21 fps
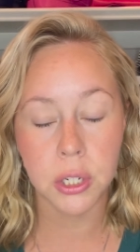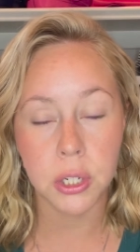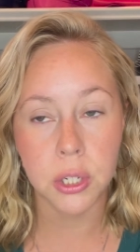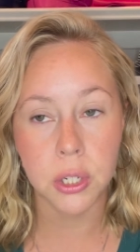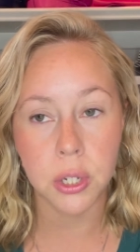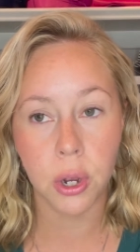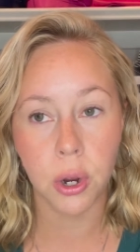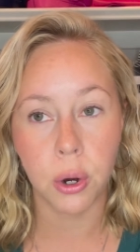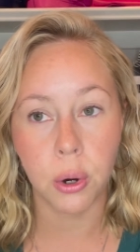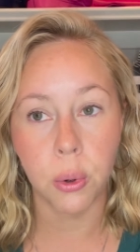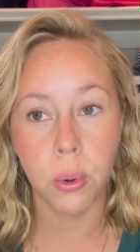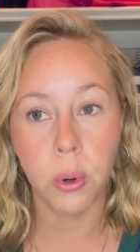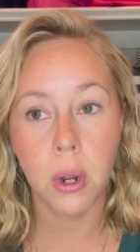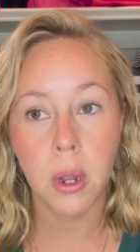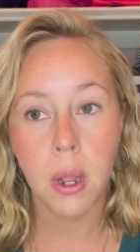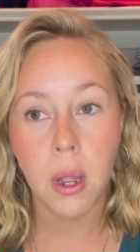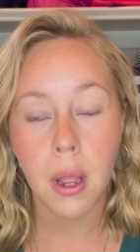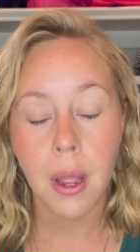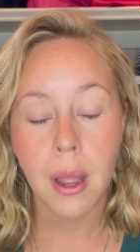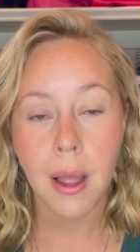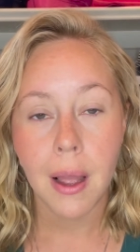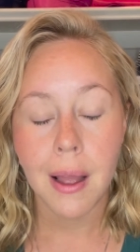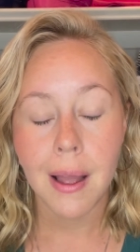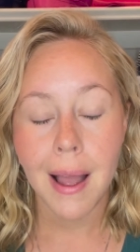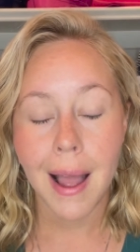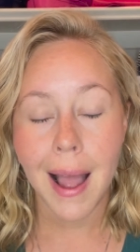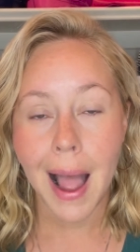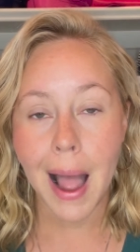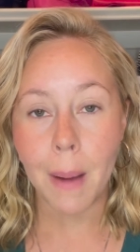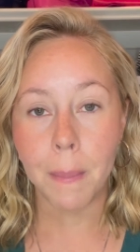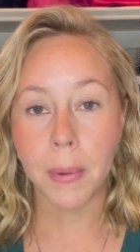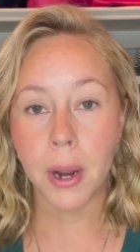So
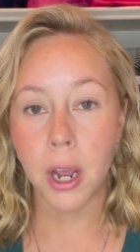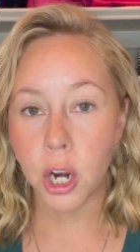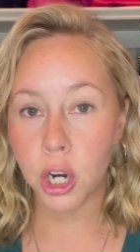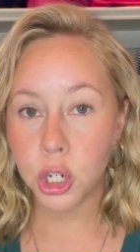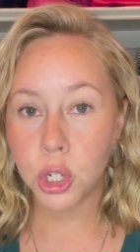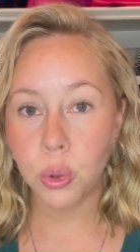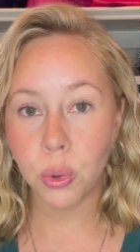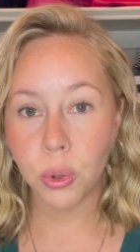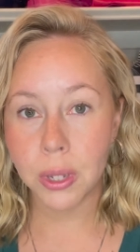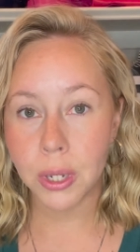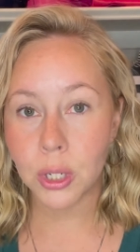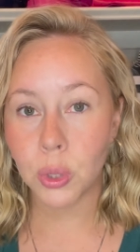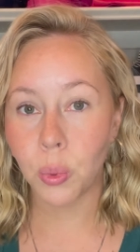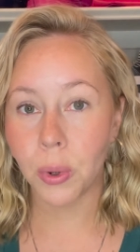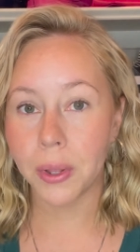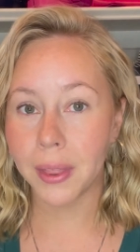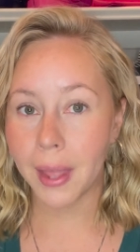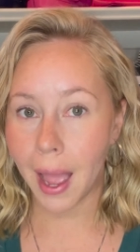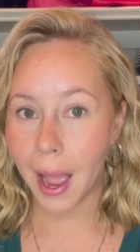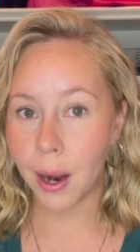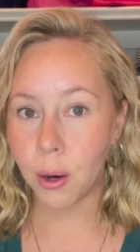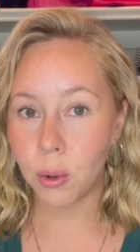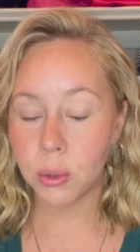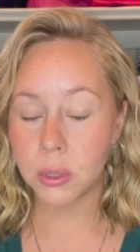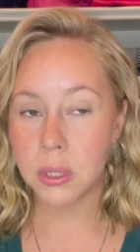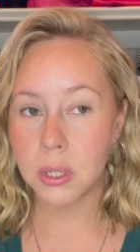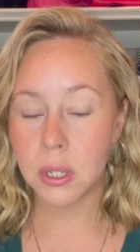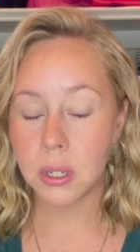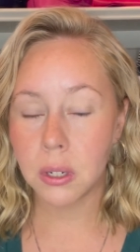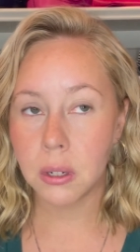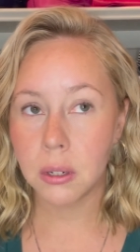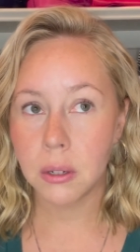I'm going to do this
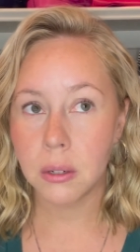without